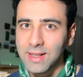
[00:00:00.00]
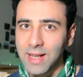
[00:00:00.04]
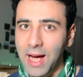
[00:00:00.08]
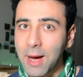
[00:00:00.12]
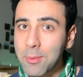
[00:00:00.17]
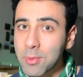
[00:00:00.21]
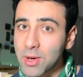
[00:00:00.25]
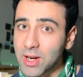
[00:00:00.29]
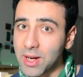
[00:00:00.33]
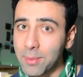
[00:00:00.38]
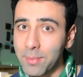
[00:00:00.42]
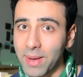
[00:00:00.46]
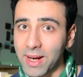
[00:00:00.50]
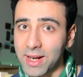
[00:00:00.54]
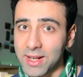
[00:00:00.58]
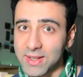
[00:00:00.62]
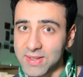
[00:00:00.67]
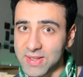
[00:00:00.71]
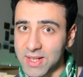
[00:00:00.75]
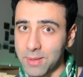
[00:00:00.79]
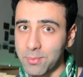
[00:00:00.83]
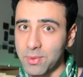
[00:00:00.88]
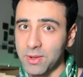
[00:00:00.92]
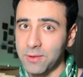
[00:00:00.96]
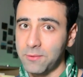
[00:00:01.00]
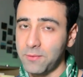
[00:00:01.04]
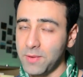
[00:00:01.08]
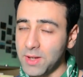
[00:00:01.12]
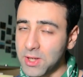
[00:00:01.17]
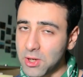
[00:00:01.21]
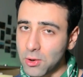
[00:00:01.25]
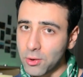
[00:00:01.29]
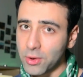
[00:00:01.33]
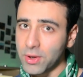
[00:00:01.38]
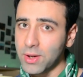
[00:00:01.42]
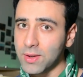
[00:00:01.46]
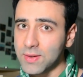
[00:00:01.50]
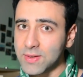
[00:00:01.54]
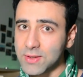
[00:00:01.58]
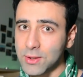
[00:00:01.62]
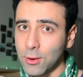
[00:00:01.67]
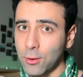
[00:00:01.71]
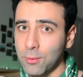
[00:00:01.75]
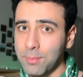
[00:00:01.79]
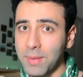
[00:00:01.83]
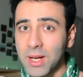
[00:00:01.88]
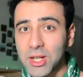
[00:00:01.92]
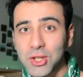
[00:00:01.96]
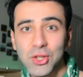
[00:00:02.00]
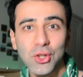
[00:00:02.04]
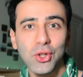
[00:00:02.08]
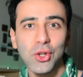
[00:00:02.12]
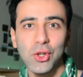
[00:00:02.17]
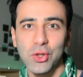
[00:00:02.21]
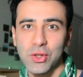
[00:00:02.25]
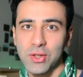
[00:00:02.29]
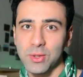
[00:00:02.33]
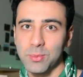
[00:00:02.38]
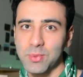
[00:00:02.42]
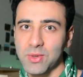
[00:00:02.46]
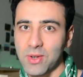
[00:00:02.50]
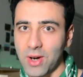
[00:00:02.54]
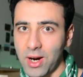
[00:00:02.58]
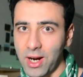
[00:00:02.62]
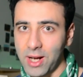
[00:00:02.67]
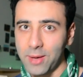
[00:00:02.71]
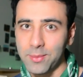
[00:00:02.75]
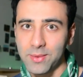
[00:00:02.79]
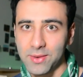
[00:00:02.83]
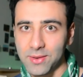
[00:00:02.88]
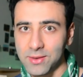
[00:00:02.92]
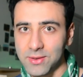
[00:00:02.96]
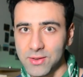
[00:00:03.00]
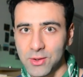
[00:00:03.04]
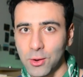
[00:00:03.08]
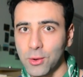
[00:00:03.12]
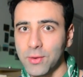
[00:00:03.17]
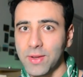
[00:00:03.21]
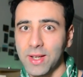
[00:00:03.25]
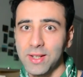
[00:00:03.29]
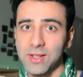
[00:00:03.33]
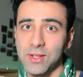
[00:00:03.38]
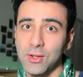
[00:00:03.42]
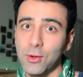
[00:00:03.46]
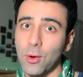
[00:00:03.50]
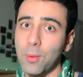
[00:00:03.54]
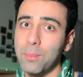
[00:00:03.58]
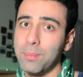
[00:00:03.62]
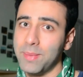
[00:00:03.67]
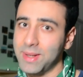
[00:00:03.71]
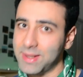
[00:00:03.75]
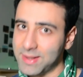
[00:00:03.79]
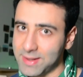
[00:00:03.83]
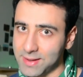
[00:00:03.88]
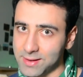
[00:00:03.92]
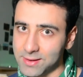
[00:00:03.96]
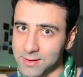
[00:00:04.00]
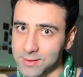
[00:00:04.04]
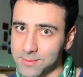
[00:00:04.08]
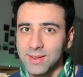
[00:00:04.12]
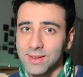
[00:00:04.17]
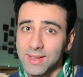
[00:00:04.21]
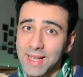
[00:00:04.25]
I'm gonna make a separate video on it, so make sure you're subscribed so that you don't miss it.